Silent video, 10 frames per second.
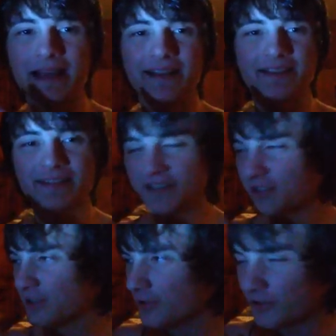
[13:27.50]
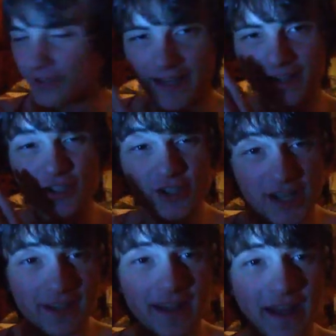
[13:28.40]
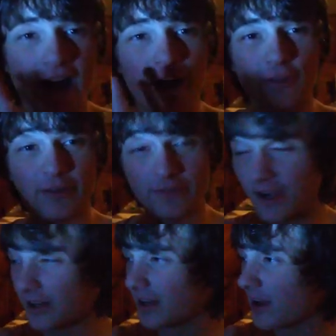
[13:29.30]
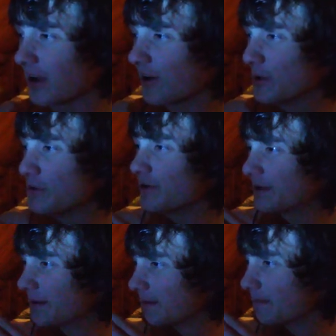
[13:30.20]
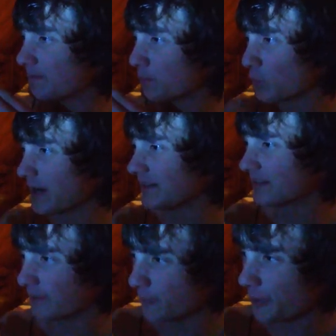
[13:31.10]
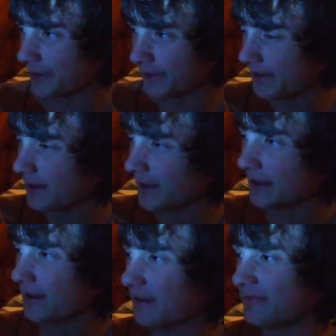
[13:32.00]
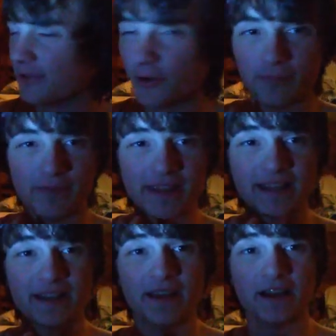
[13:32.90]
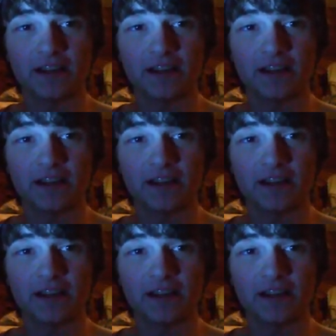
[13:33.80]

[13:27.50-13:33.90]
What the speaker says: That is such two-sided shit. How the fuck are you gonna berate someone for being